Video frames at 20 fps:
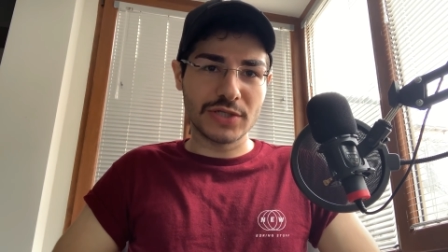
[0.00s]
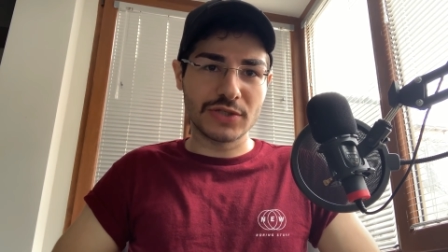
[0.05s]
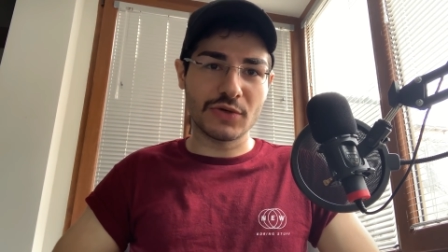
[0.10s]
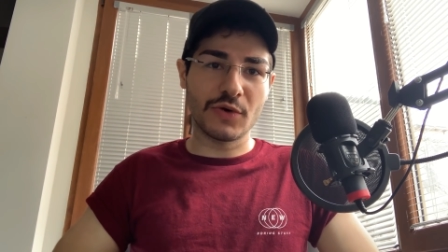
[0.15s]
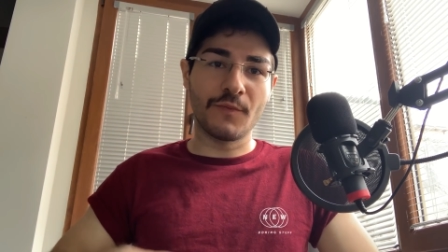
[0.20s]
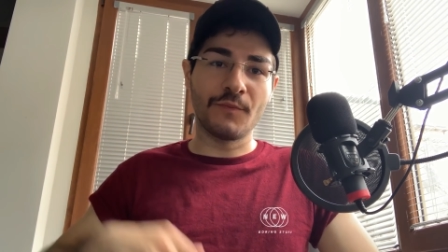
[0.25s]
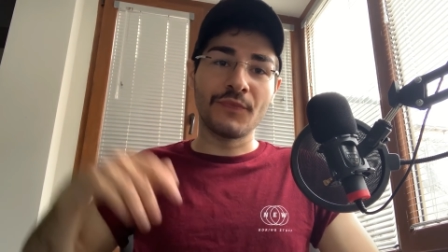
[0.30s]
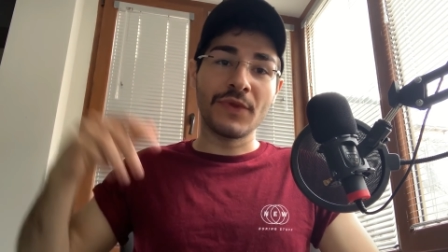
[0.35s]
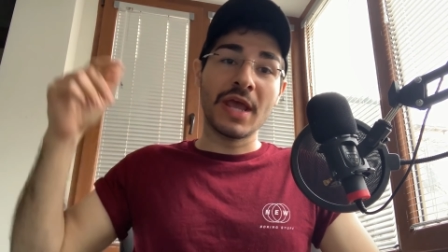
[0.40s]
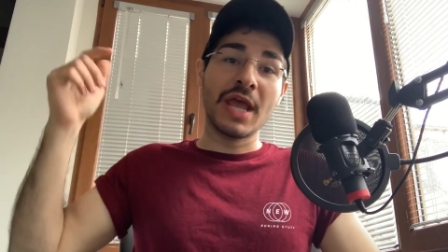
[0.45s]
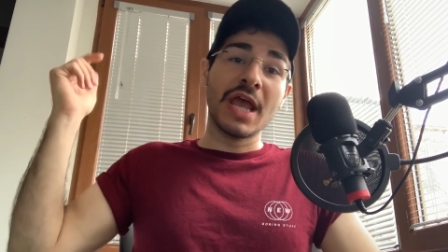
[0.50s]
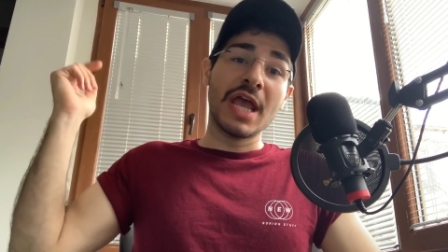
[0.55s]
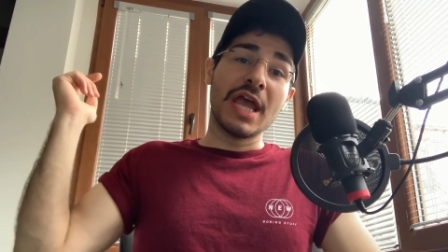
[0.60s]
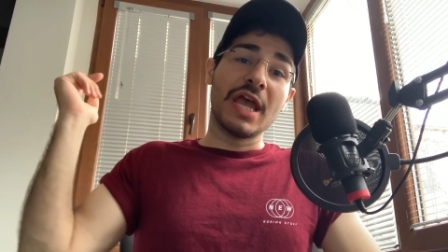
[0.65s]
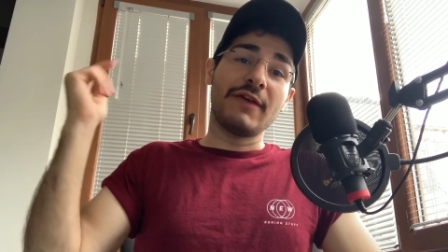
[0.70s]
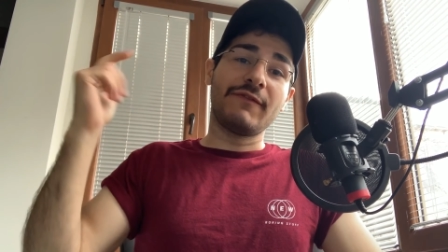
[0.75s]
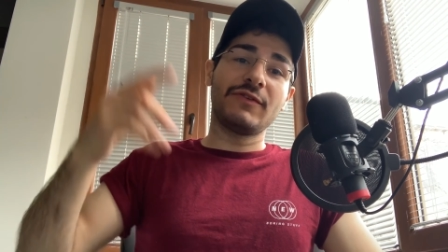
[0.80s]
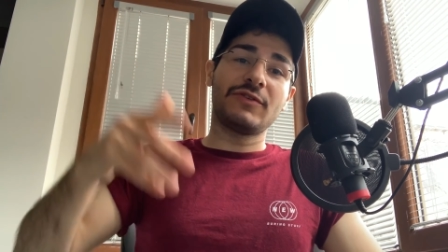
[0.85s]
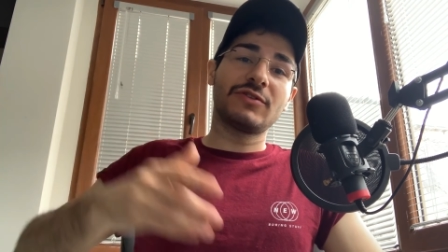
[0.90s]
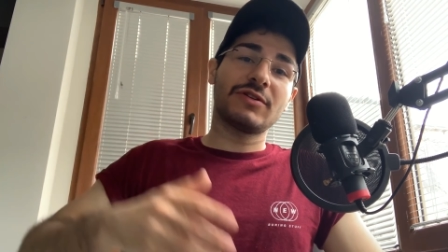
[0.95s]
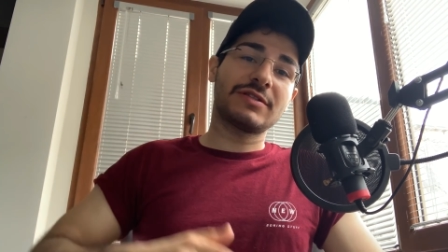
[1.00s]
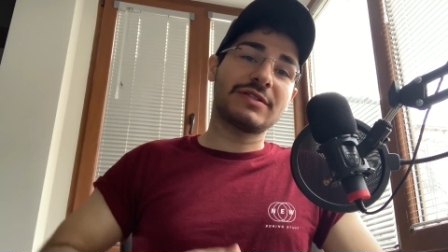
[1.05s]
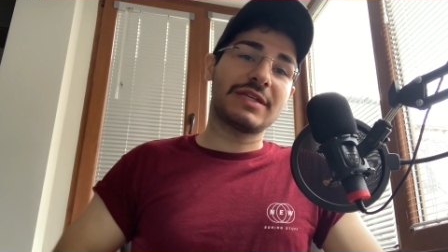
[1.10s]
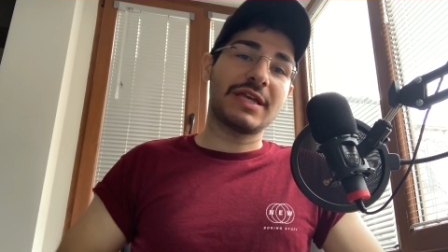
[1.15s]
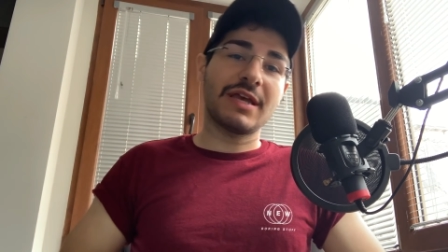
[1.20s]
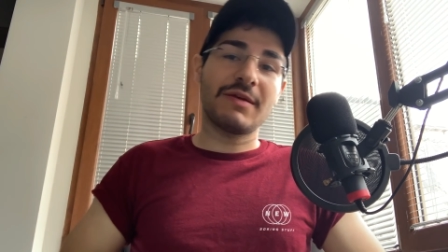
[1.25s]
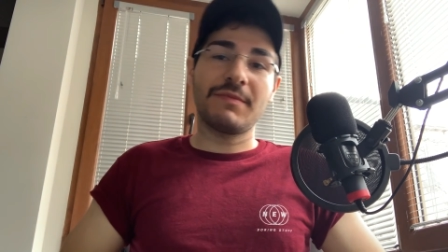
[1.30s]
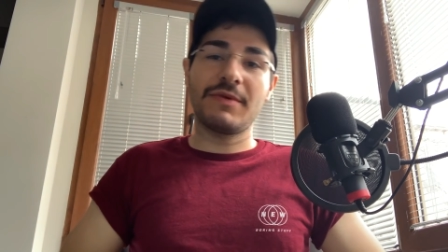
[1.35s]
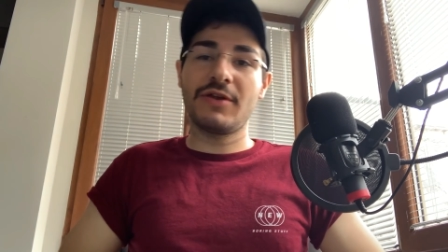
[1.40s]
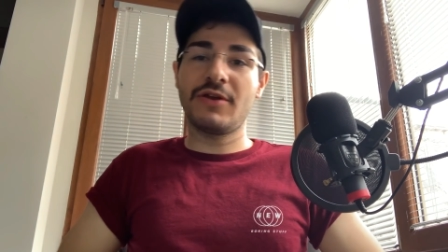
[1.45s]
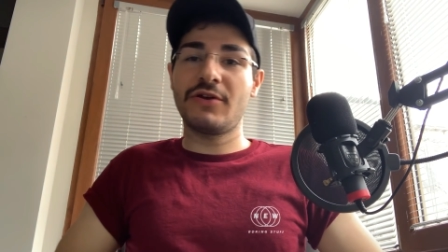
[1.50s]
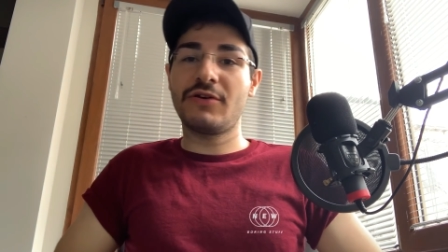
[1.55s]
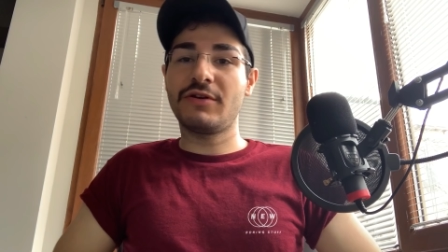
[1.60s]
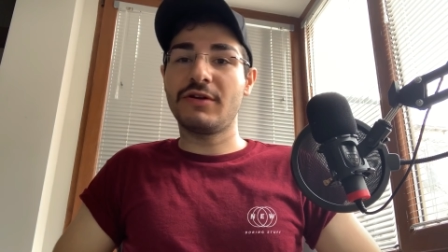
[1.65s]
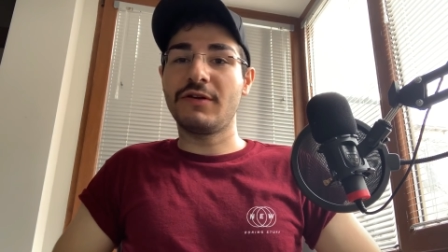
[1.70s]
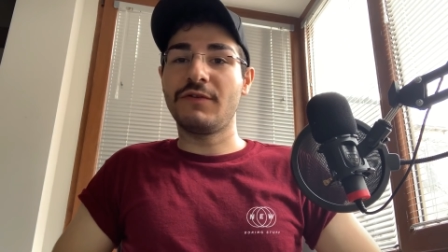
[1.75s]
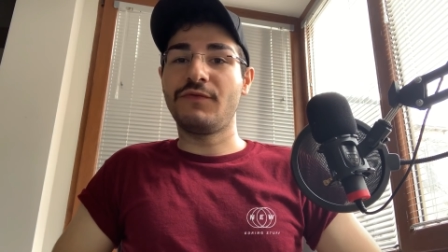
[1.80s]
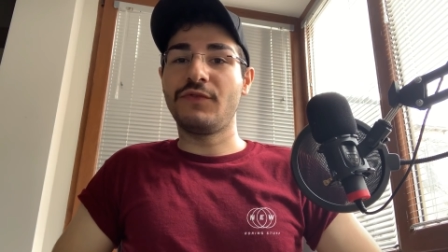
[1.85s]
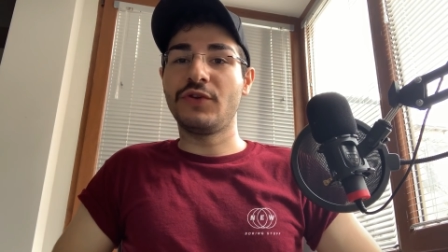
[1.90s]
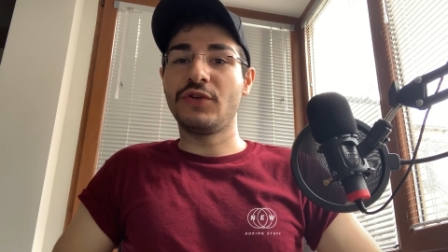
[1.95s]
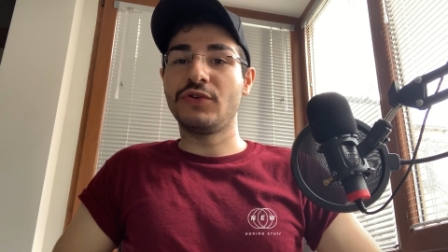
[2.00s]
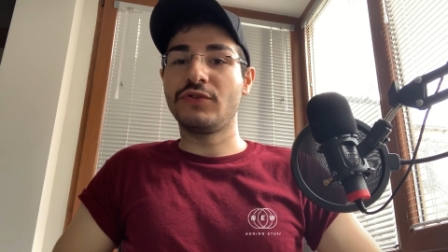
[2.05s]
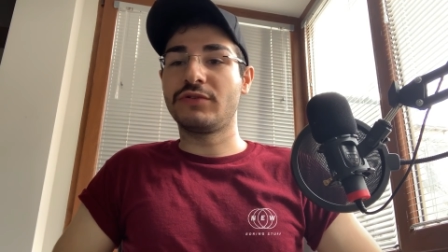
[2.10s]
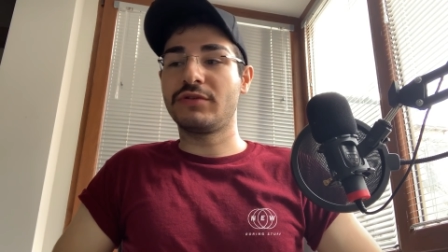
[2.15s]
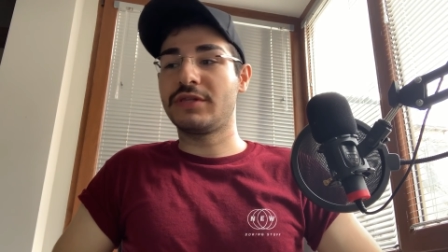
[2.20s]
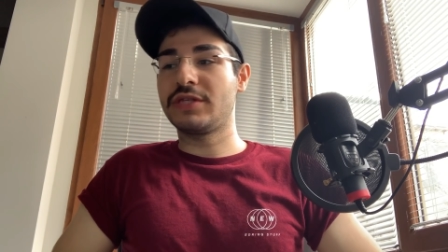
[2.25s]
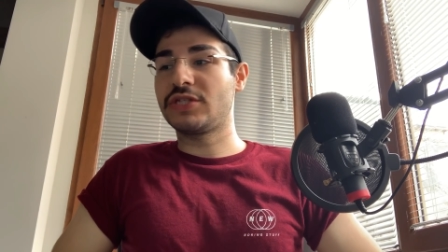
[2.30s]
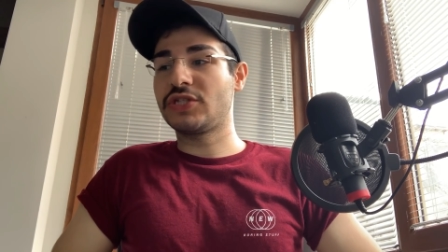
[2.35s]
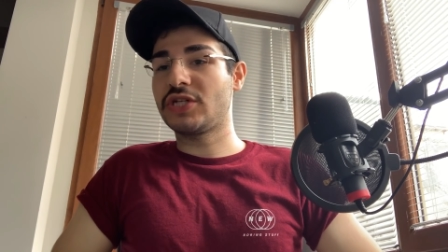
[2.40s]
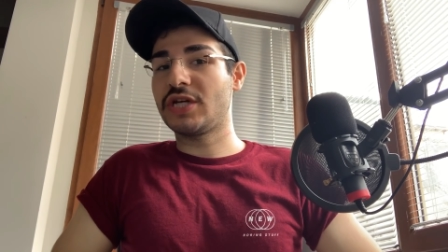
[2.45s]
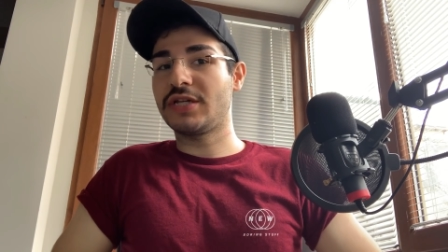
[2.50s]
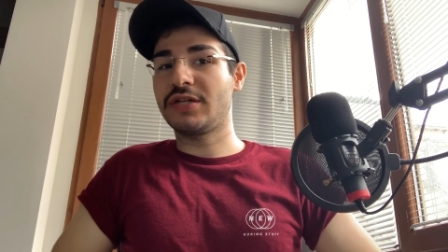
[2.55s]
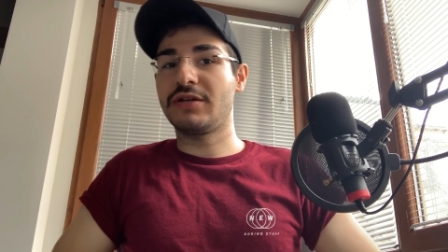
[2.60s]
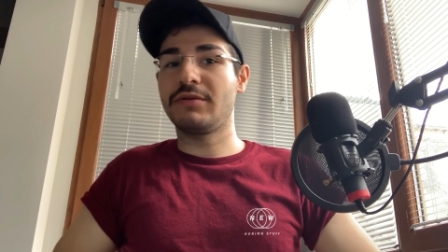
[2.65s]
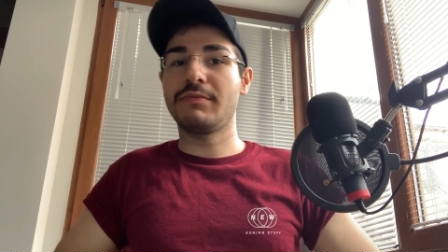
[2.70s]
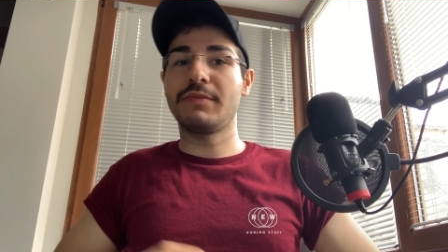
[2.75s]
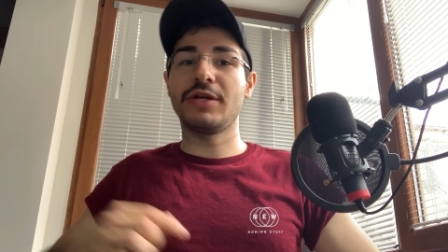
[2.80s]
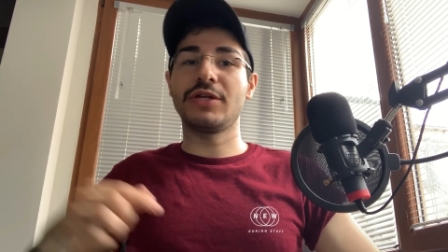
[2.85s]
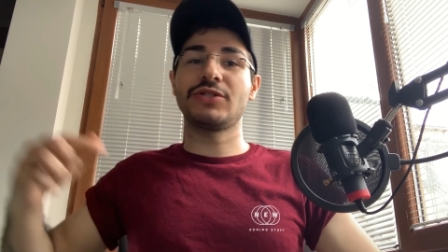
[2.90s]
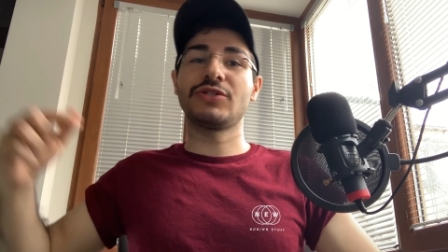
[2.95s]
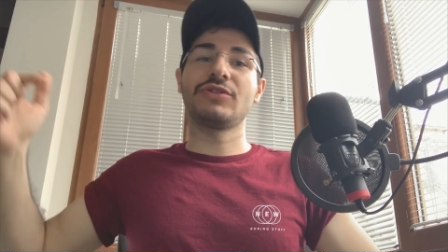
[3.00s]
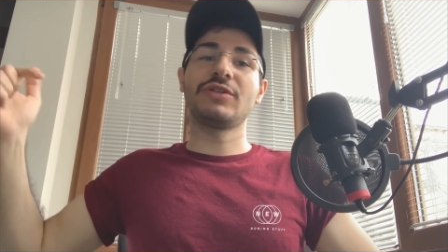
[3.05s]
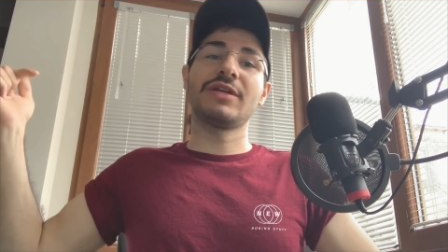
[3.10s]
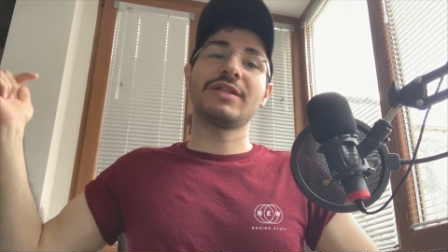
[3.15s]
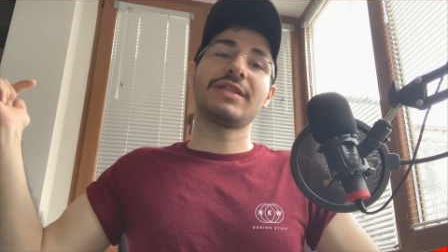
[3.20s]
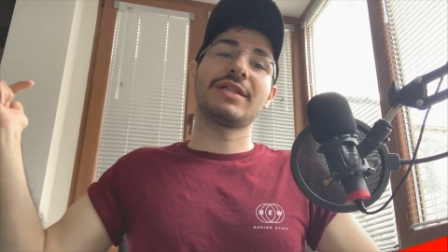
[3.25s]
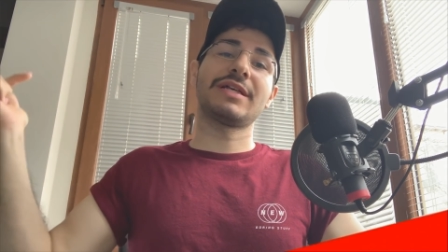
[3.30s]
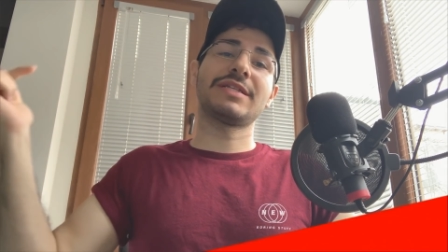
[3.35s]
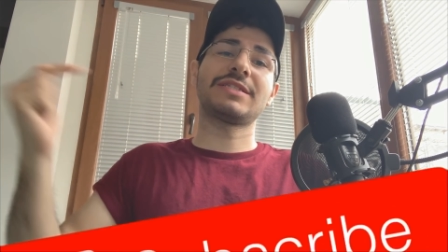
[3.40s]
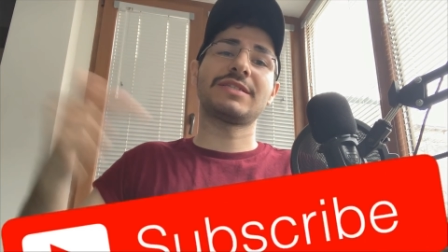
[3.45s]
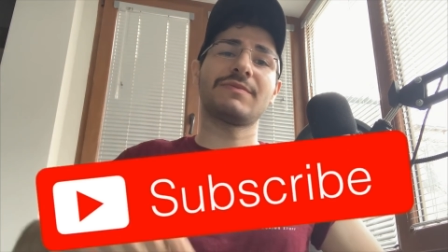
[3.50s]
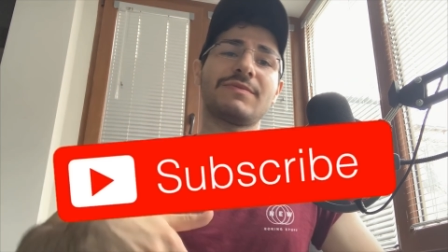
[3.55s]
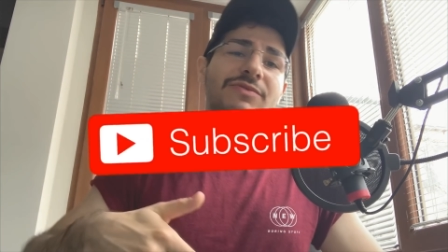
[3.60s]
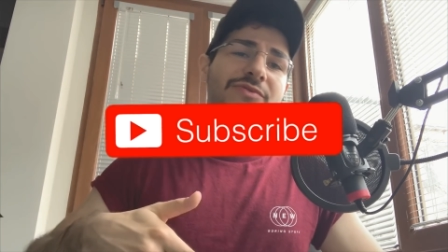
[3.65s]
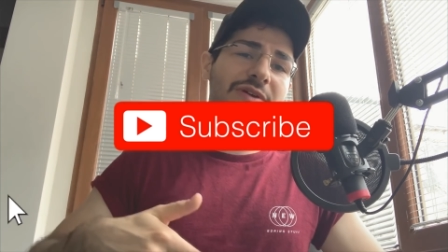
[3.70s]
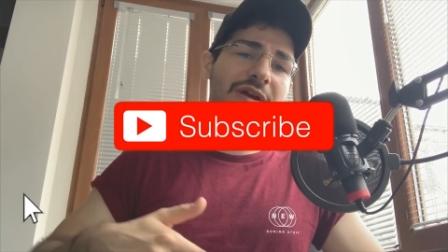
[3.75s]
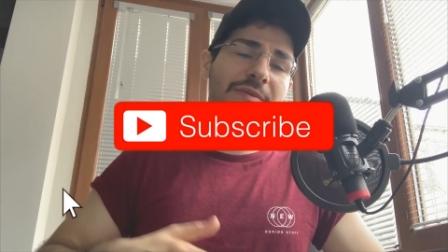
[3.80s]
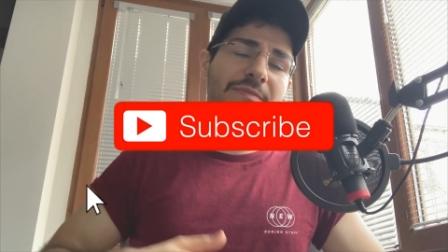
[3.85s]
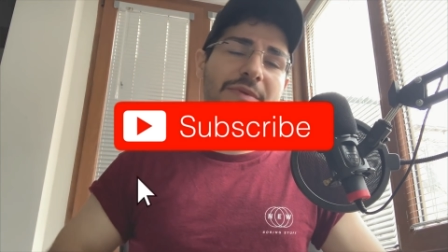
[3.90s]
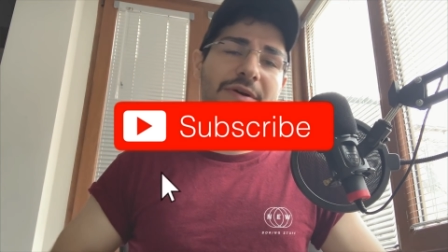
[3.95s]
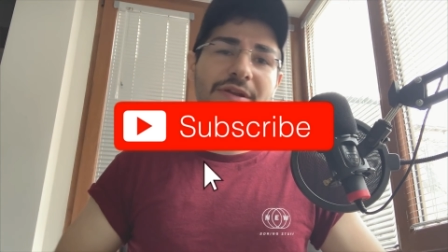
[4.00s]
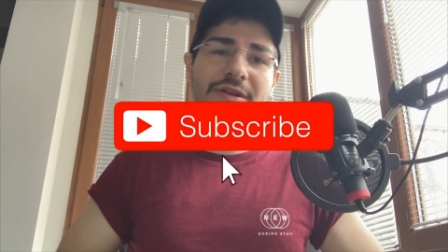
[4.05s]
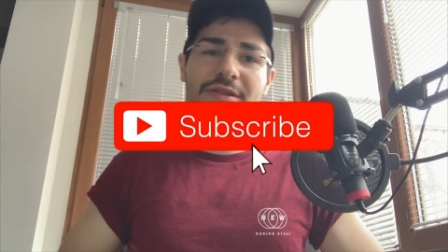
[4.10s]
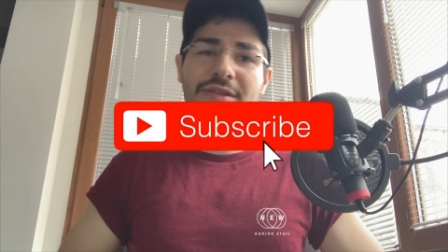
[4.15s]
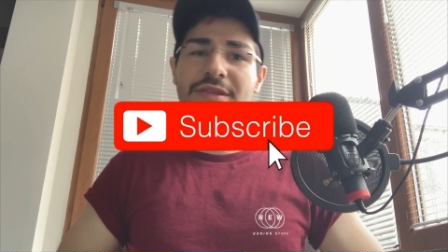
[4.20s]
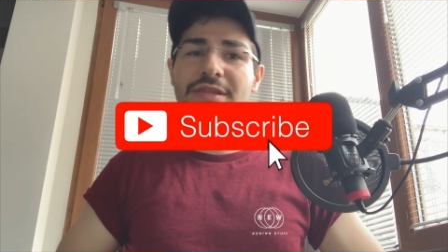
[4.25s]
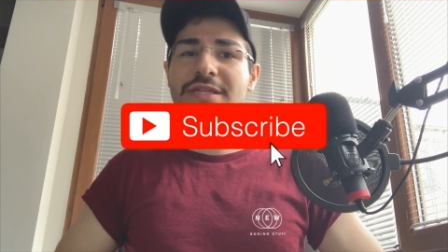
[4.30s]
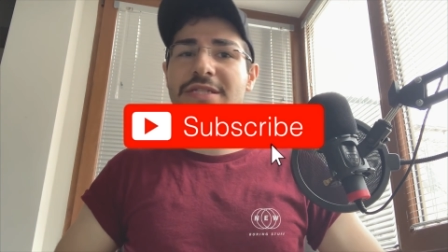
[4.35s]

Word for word: So if you just came here, if you're new to this channel, make sure you hit that subscribe button.